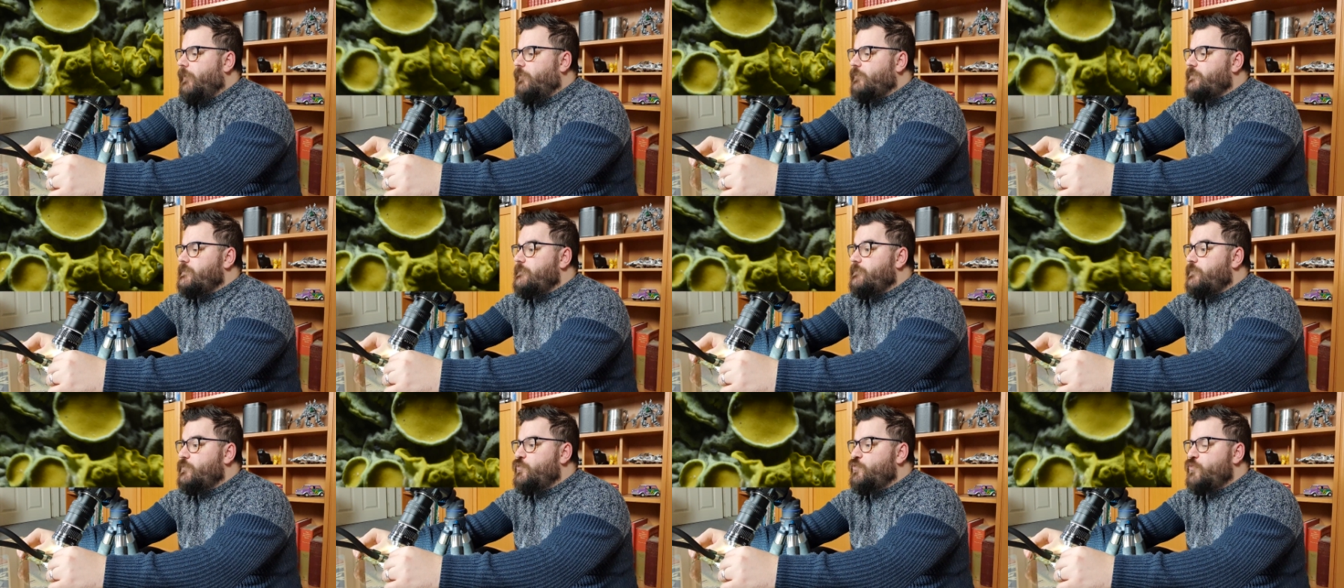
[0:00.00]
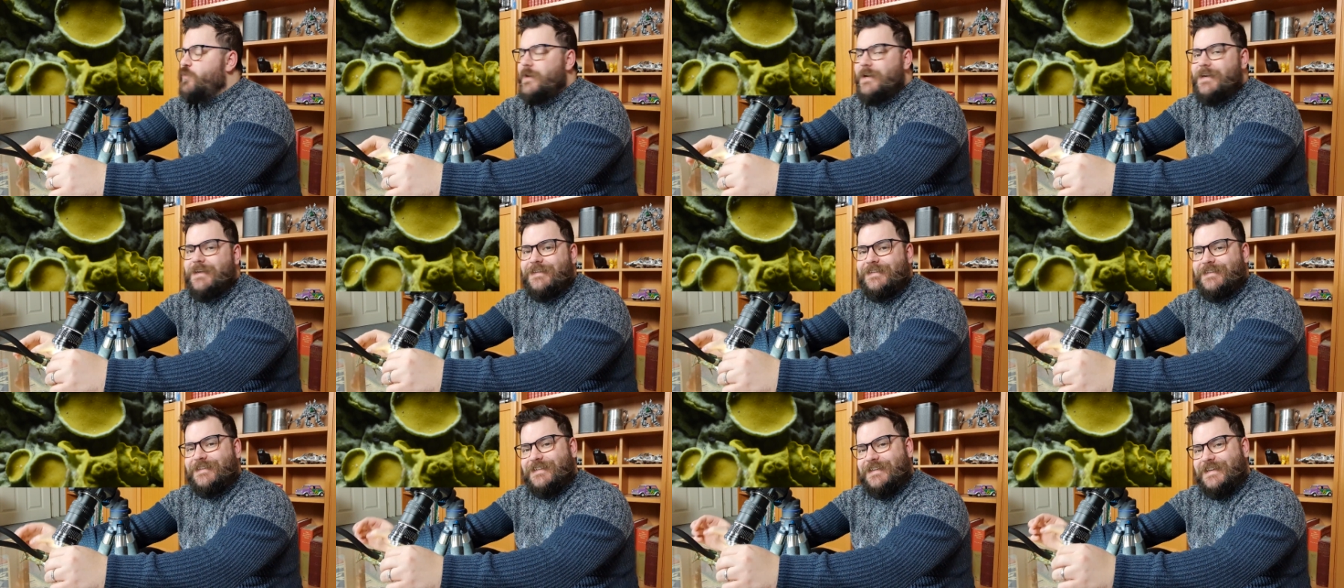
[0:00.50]
lots of
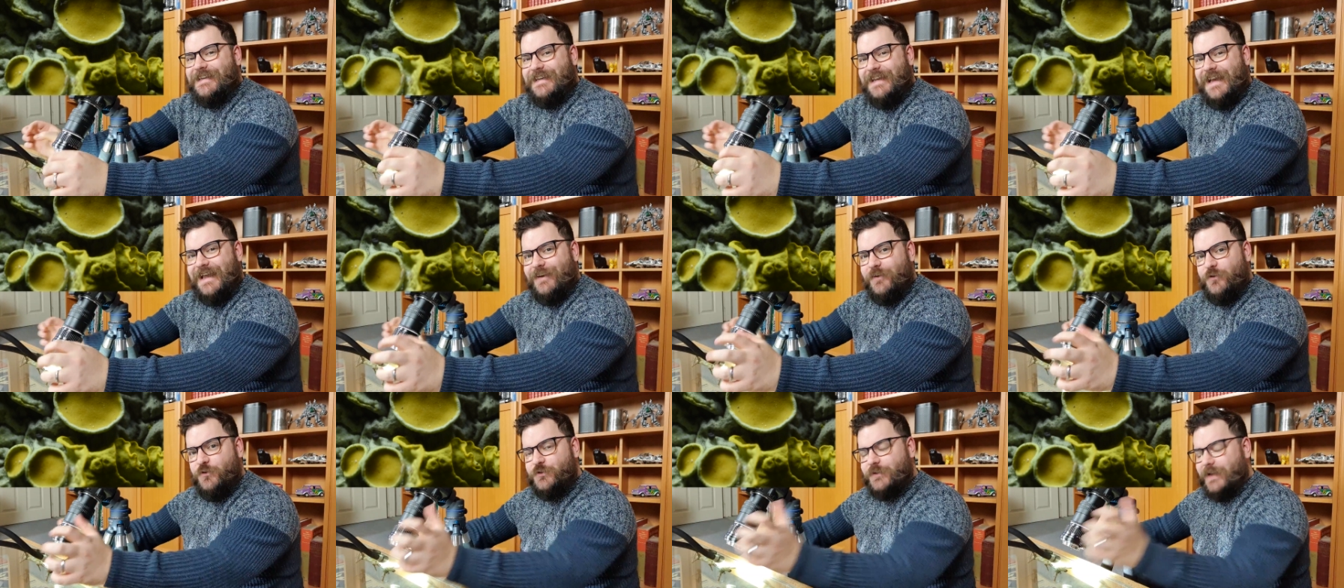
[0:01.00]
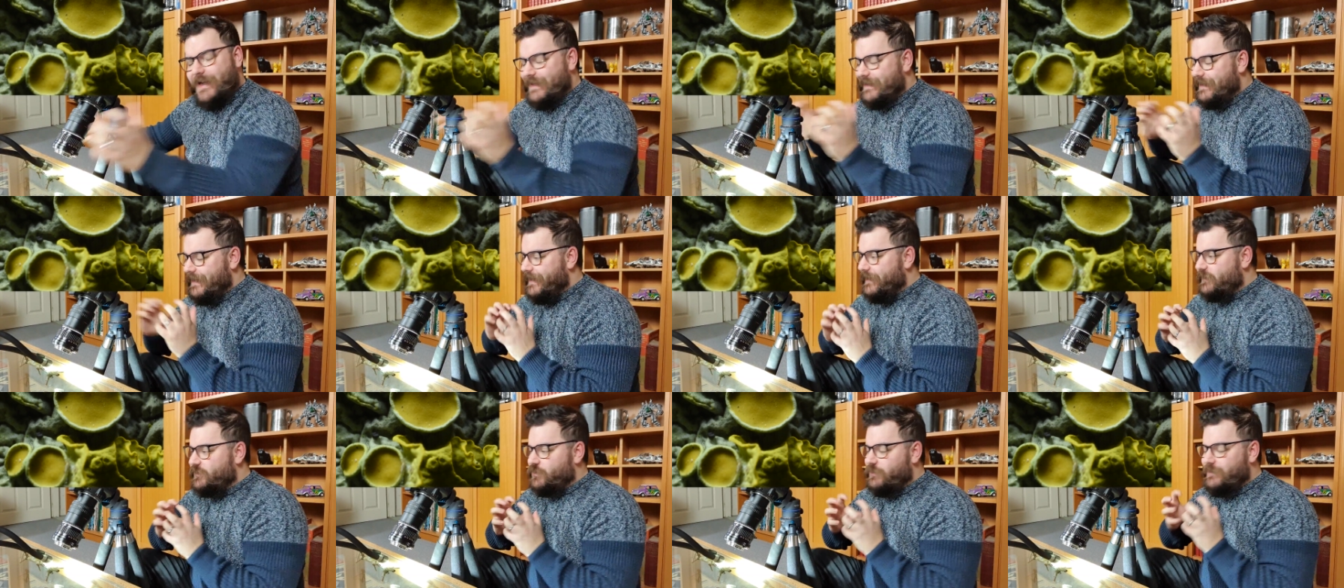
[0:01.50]
greens, yellows, and
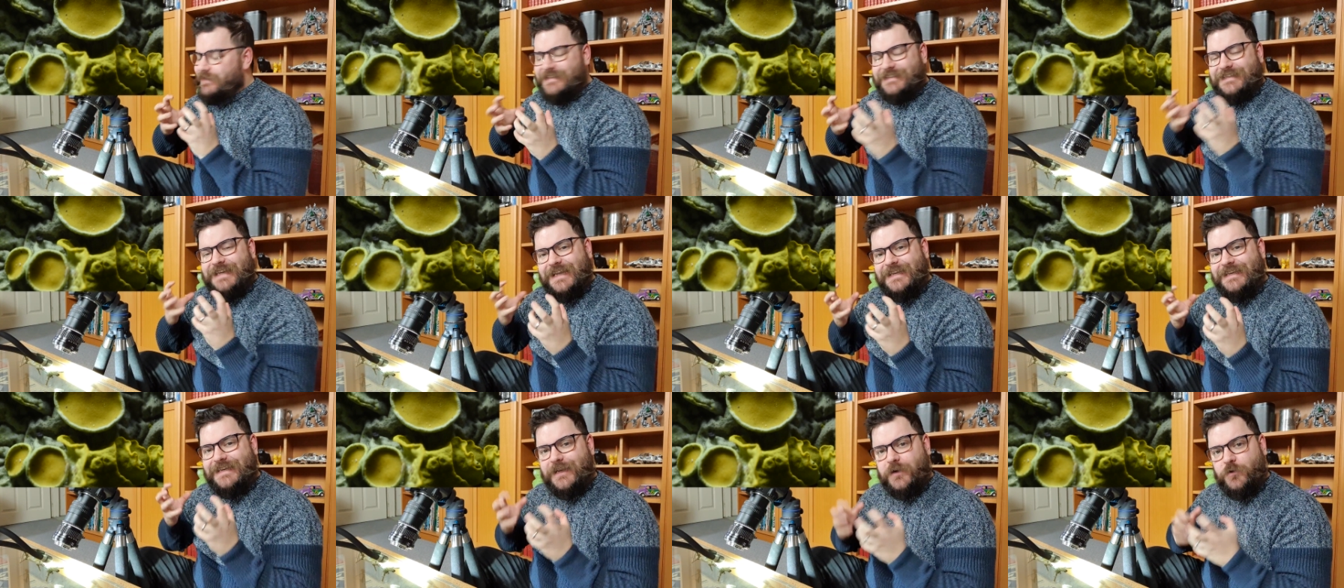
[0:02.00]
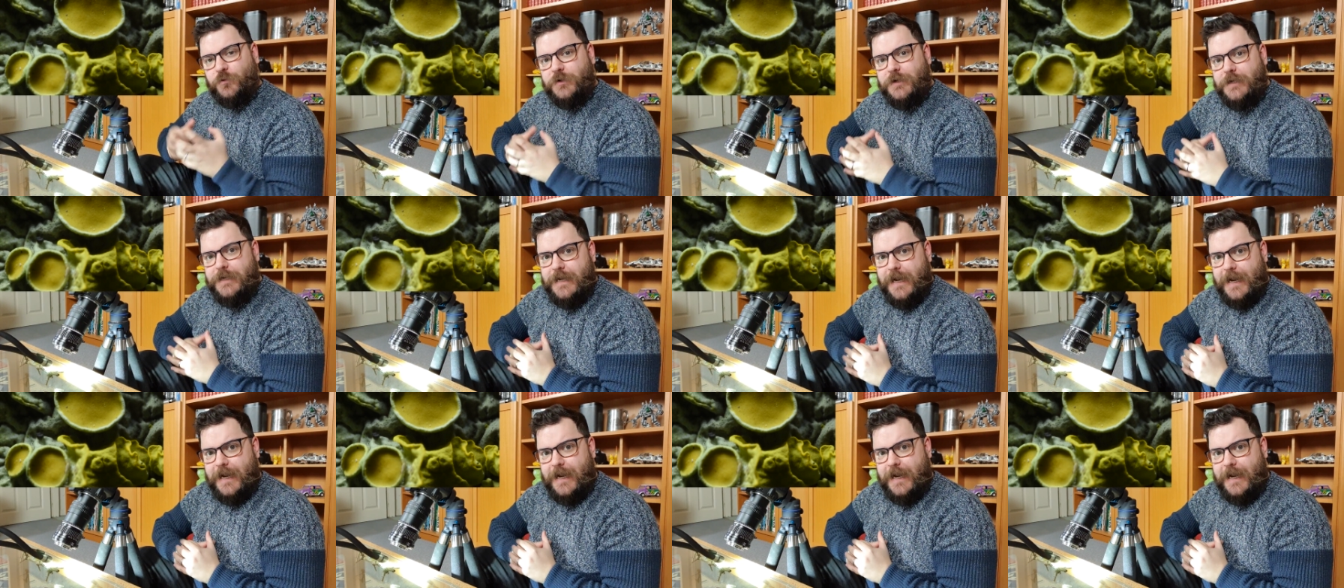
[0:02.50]
they actually stand out